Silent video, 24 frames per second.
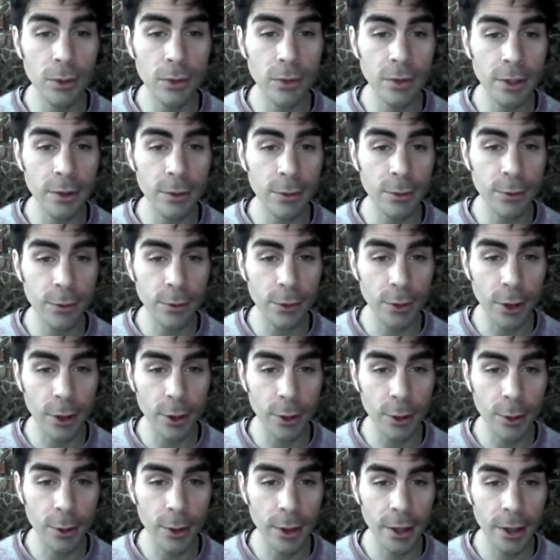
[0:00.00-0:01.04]
things
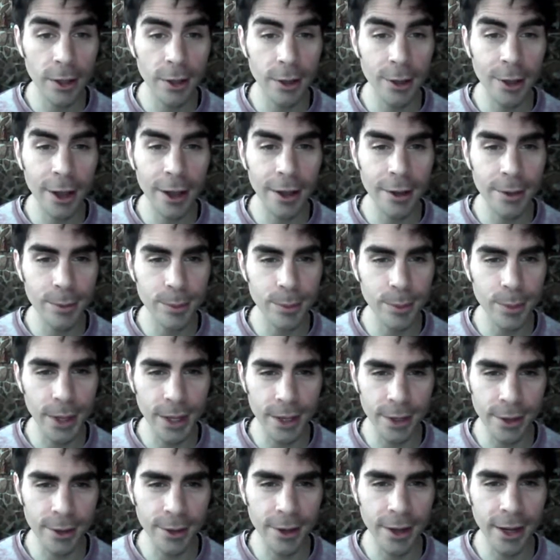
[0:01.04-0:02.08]
move and
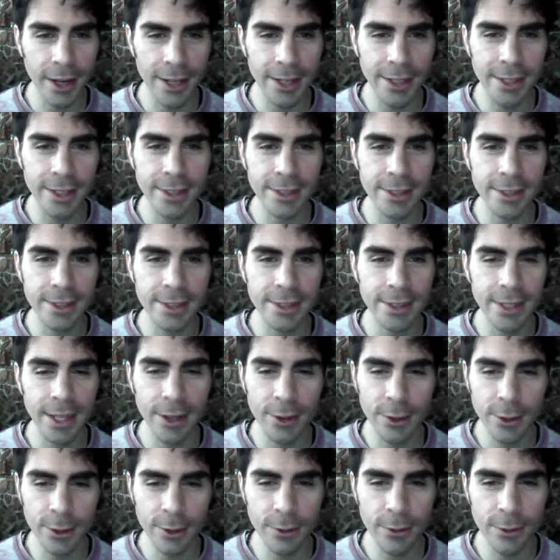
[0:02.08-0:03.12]
flow a lot
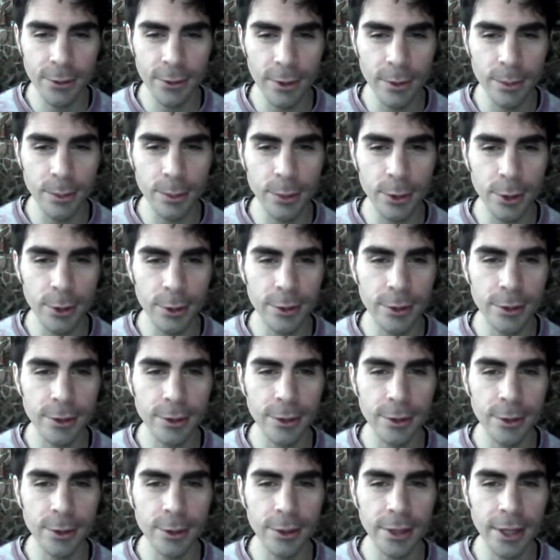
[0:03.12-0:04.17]
better. I can tell
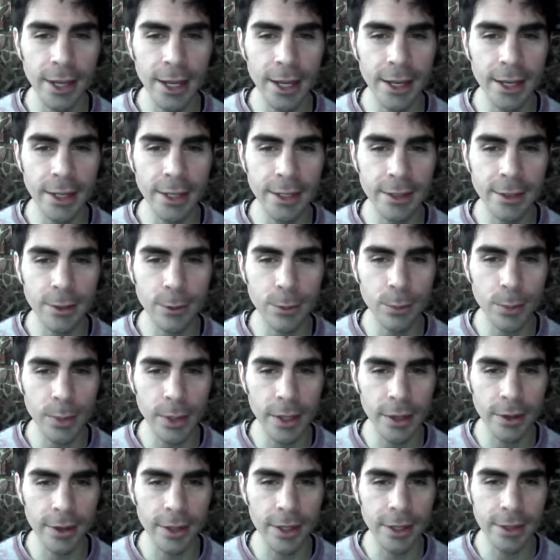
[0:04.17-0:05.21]
you from
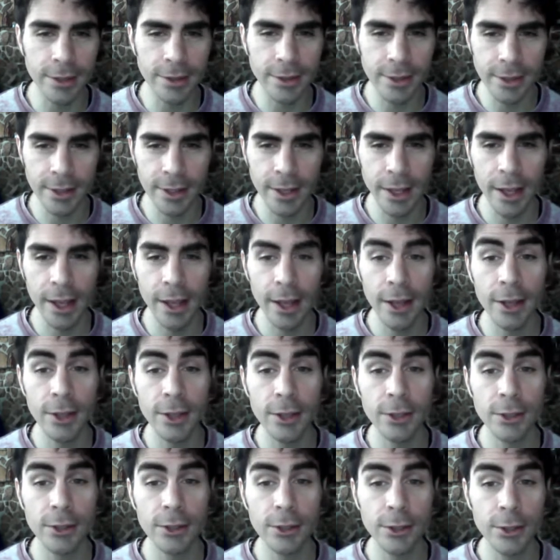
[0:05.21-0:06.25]
personal
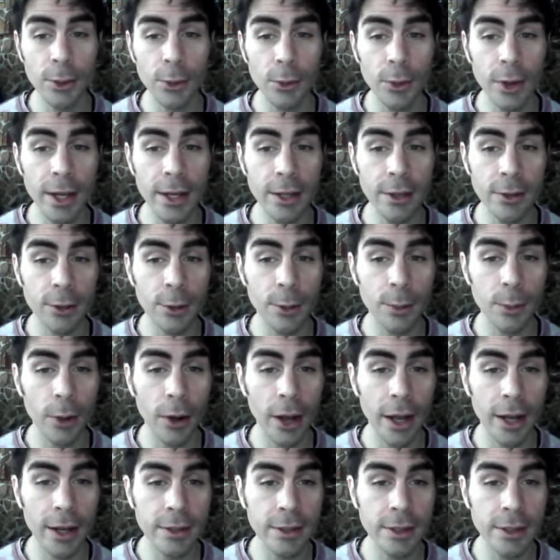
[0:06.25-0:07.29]
experience.
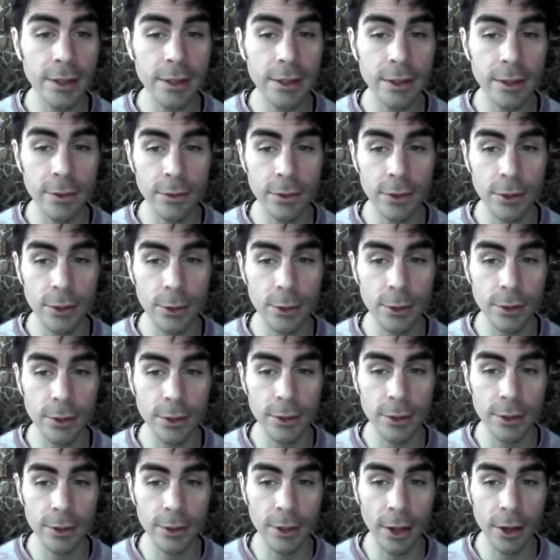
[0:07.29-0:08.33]
So regular
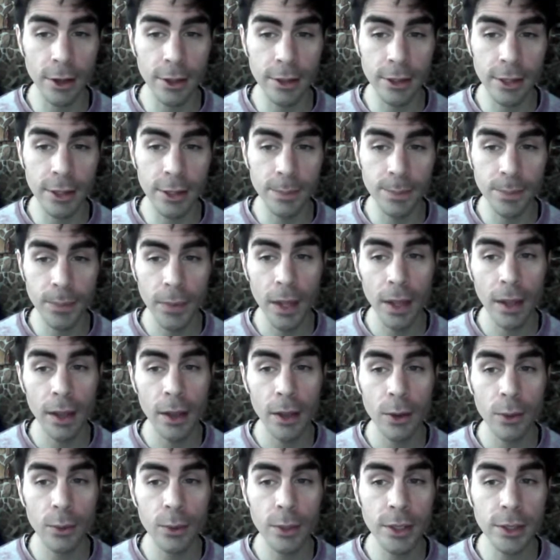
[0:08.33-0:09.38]
practice of
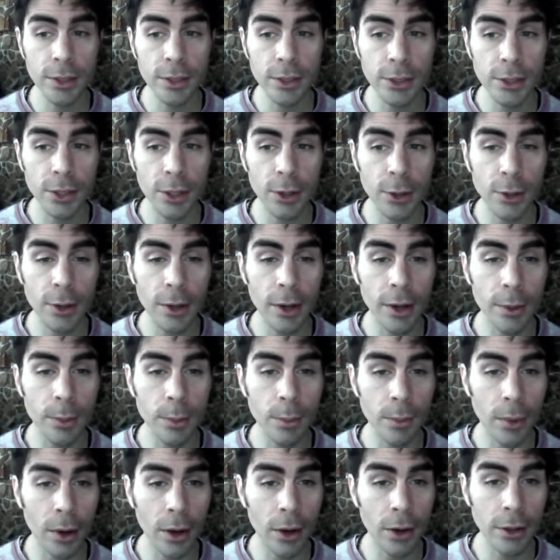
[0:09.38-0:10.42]
Sirsasana
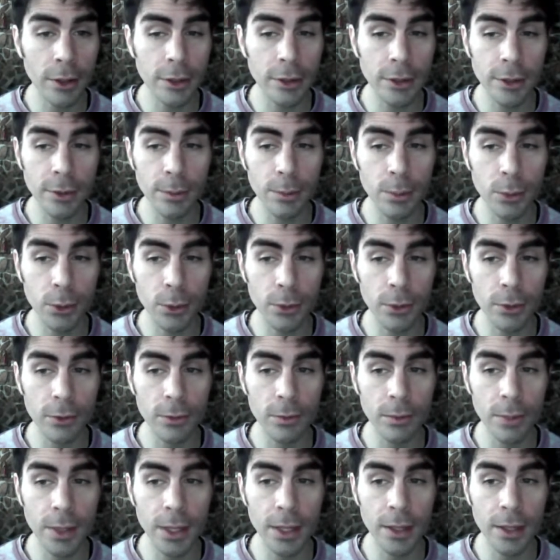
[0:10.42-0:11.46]
will show a
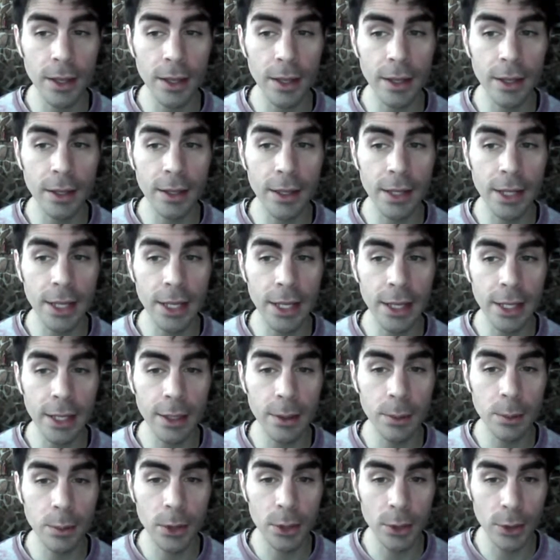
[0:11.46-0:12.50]
marked
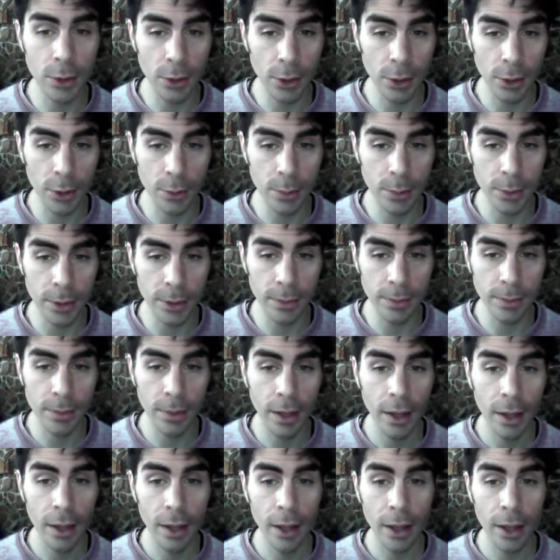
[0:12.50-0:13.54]
improvement in
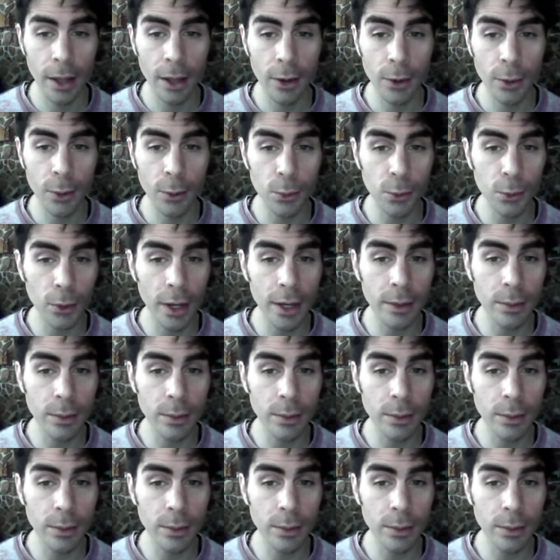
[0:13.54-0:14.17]
hemoglobin,